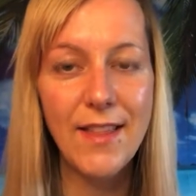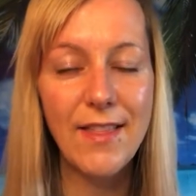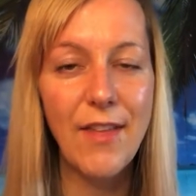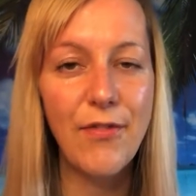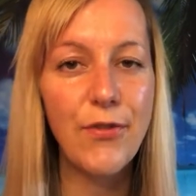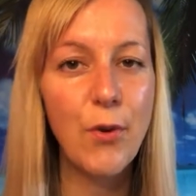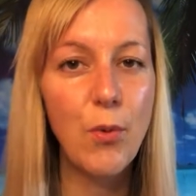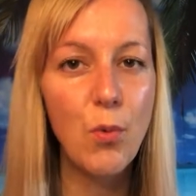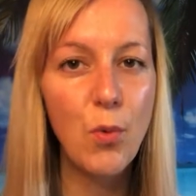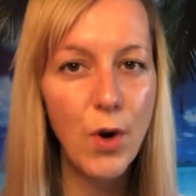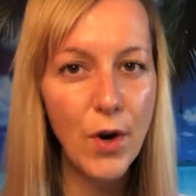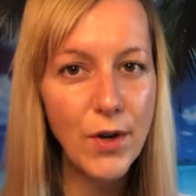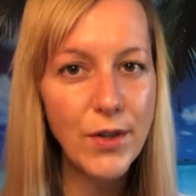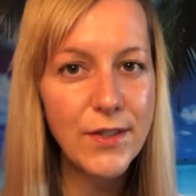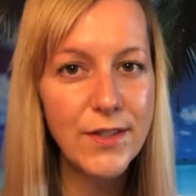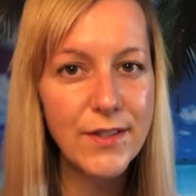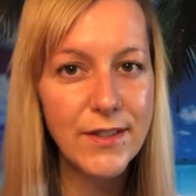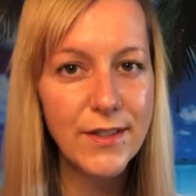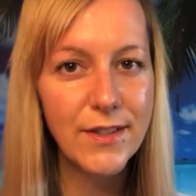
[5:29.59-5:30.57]
that the
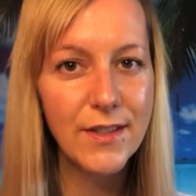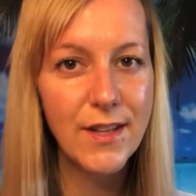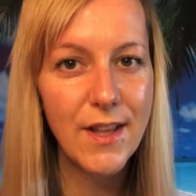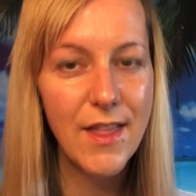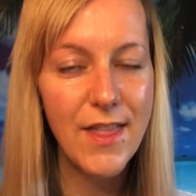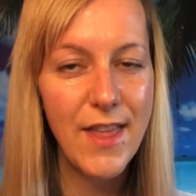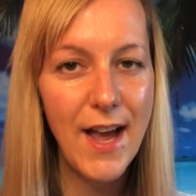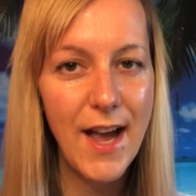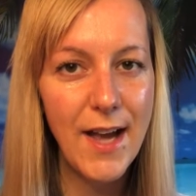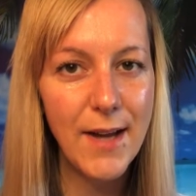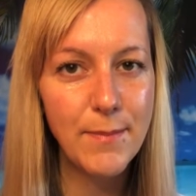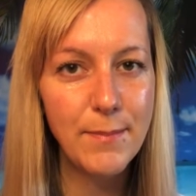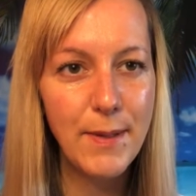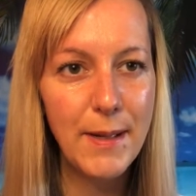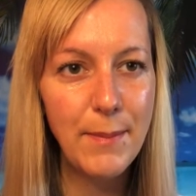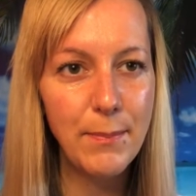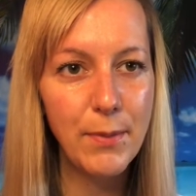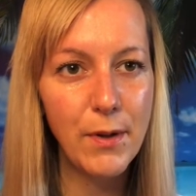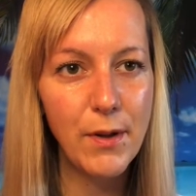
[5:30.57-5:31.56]
worst that
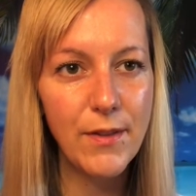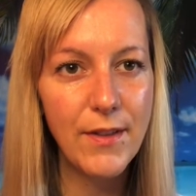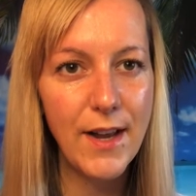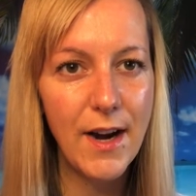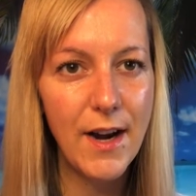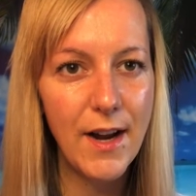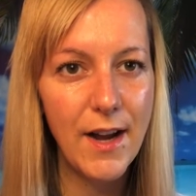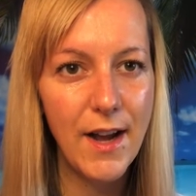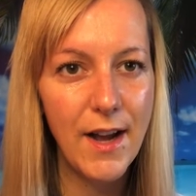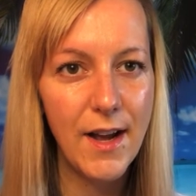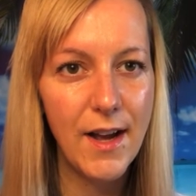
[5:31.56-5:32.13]
people that are